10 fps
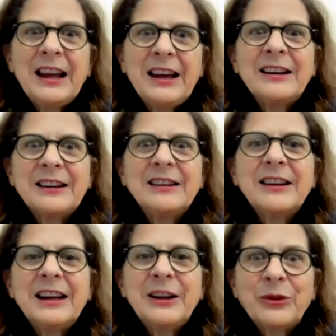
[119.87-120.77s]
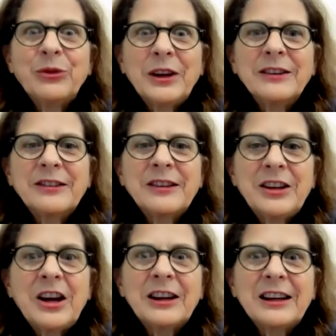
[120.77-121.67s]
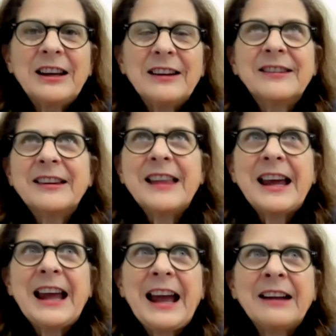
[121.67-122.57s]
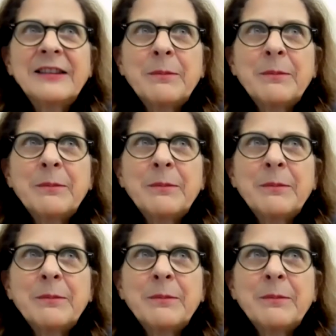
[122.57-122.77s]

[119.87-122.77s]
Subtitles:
in infants and young kids, and they end